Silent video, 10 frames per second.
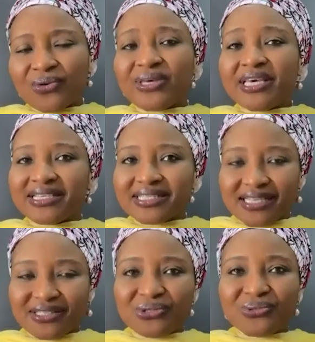Oh, yes,
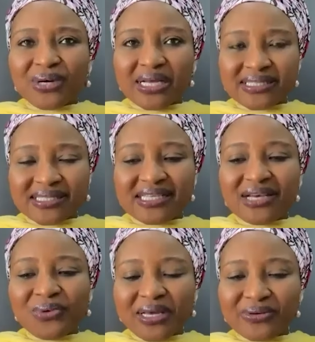they do. And today
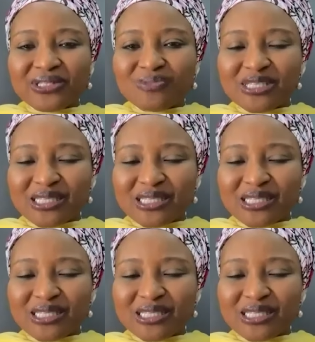we're going to be